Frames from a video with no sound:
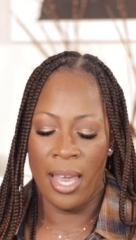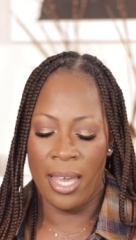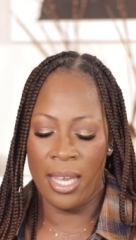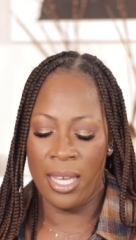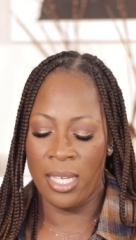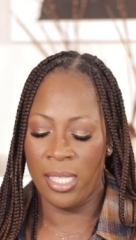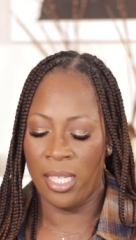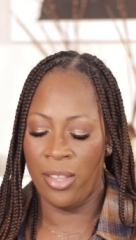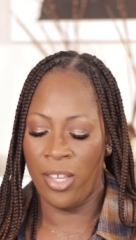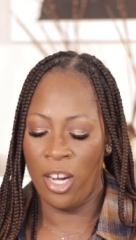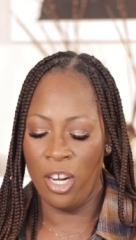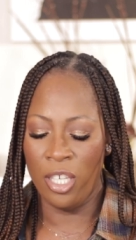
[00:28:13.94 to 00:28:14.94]
And
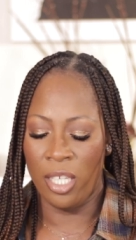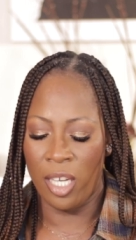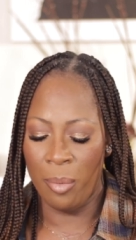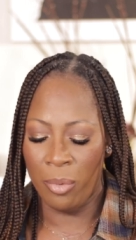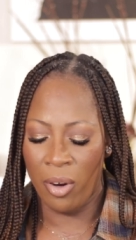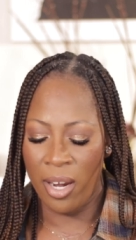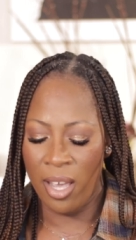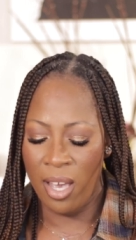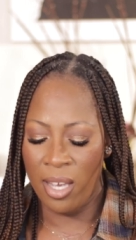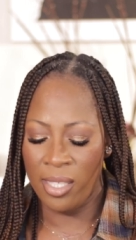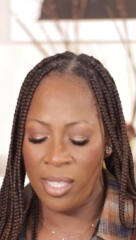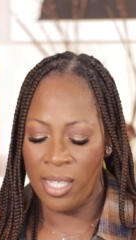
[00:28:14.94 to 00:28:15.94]
they're lip
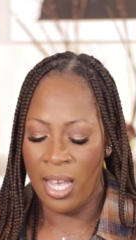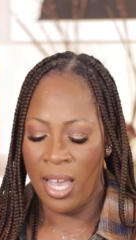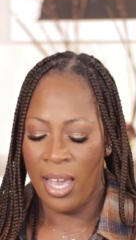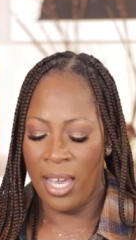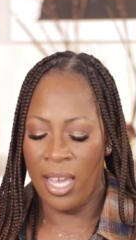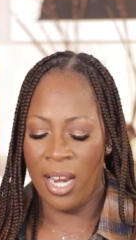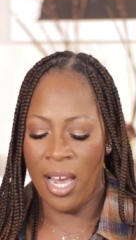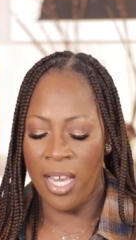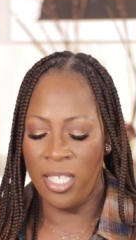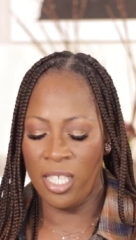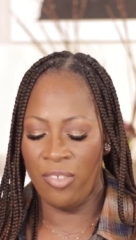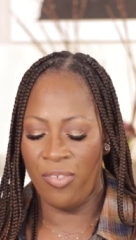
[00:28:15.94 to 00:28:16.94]
crayons. And
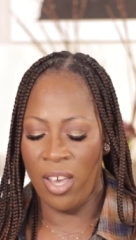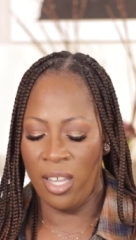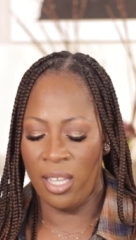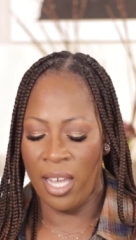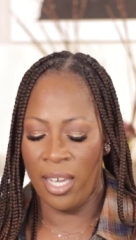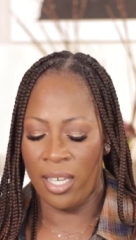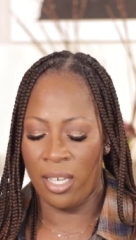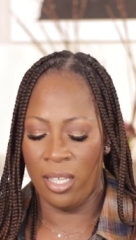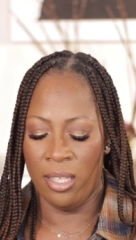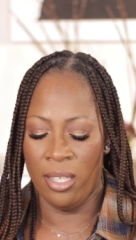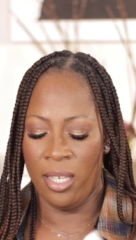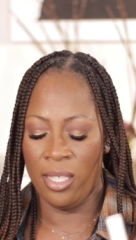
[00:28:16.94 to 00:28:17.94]
I just felt like
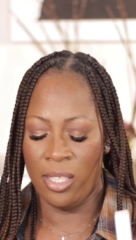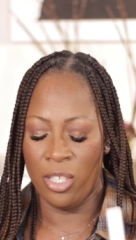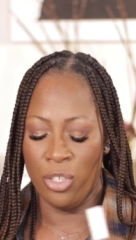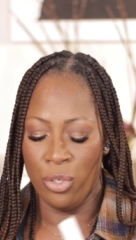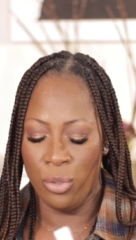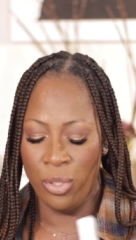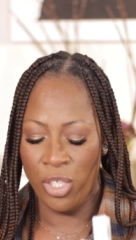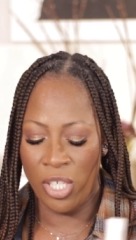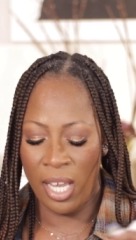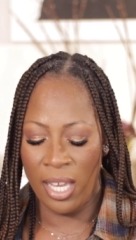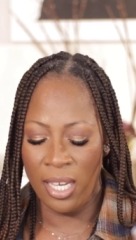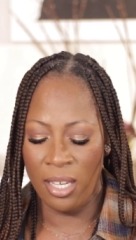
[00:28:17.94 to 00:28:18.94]
this nude
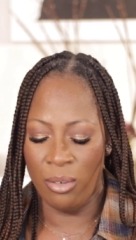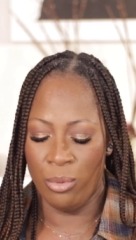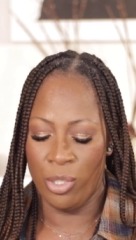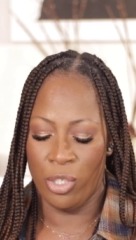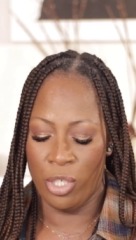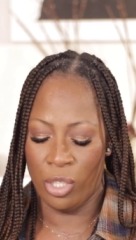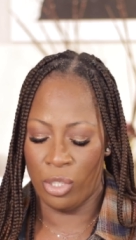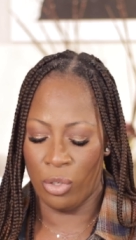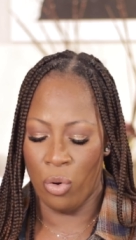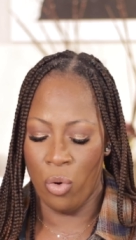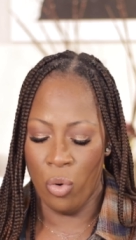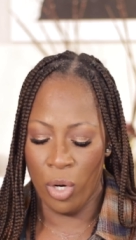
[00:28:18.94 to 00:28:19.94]
shade was just
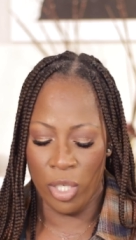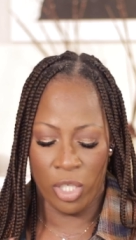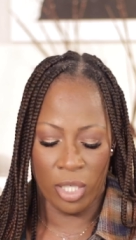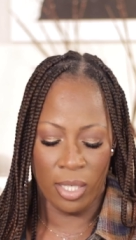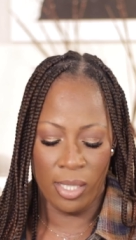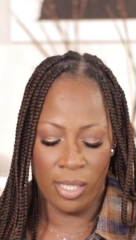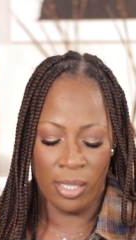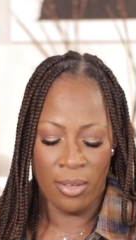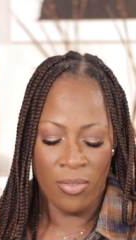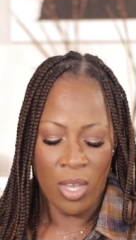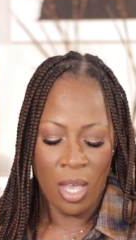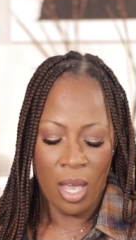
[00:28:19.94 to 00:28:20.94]
gorgeous.
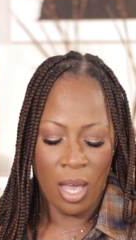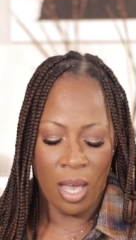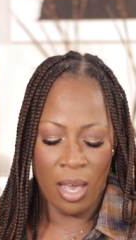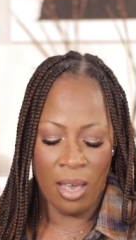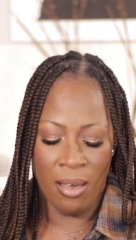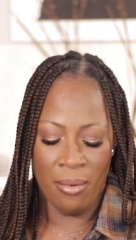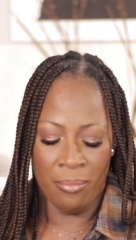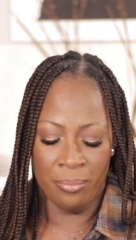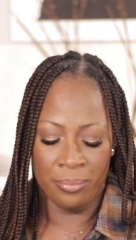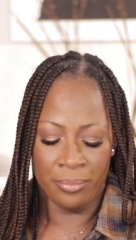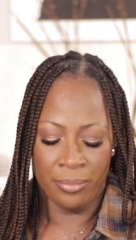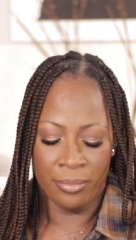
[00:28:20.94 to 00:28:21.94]

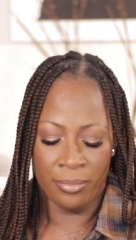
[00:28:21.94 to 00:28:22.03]
Um,